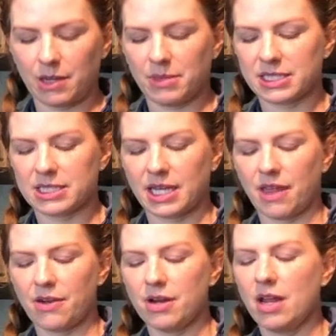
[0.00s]
I mix
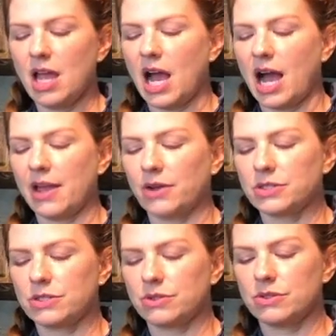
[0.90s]
together. I
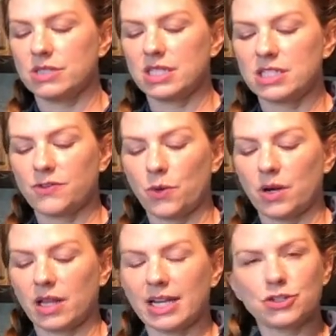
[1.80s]
also use these
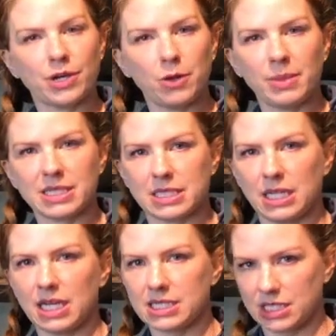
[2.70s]
for like trail mix and nuts.